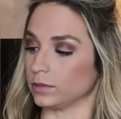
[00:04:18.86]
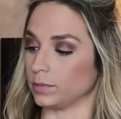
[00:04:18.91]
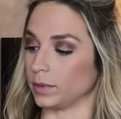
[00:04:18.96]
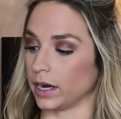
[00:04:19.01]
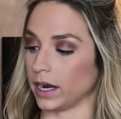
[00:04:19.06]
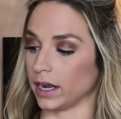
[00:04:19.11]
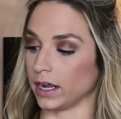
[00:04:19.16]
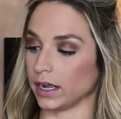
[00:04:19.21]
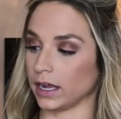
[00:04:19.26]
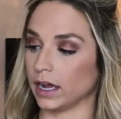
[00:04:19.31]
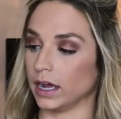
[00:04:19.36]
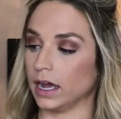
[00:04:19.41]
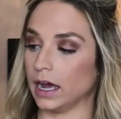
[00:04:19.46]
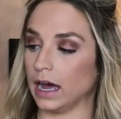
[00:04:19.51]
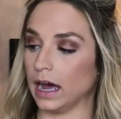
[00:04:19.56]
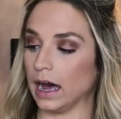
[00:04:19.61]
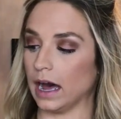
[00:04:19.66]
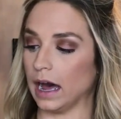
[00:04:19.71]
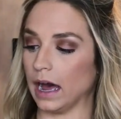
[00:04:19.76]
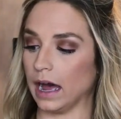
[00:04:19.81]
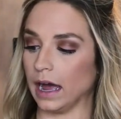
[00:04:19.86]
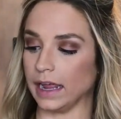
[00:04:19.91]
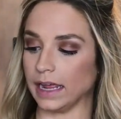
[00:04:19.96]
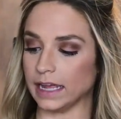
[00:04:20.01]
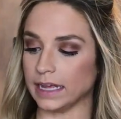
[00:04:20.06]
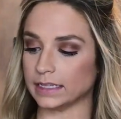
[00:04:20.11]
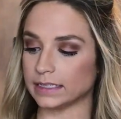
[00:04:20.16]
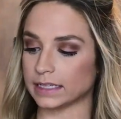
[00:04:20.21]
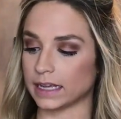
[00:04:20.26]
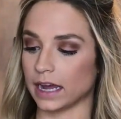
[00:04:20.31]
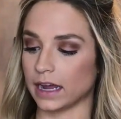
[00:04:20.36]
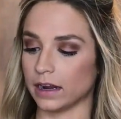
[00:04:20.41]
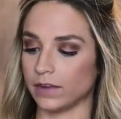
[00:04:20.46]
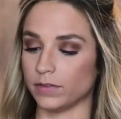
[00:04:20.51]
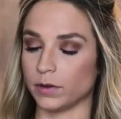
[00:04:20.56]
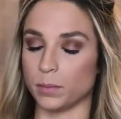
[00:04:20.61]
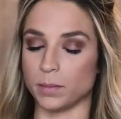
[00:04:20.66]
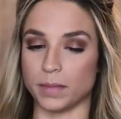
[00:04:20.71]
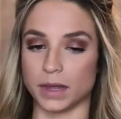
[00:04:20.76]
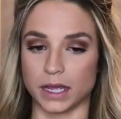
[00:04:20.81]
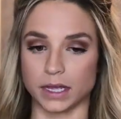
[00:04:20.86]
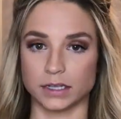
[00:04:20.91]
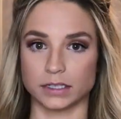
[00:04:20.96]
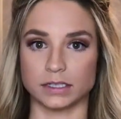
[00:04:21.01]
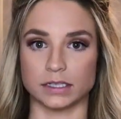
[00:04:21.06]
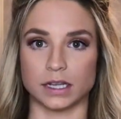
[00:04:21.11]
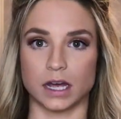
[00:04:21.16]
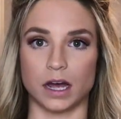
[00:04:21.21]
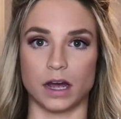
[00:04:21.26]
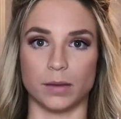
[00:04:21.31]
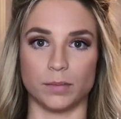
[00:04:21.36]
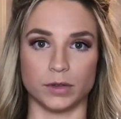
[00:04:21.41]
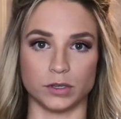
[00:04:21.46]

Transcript: spray. It's kind of a mix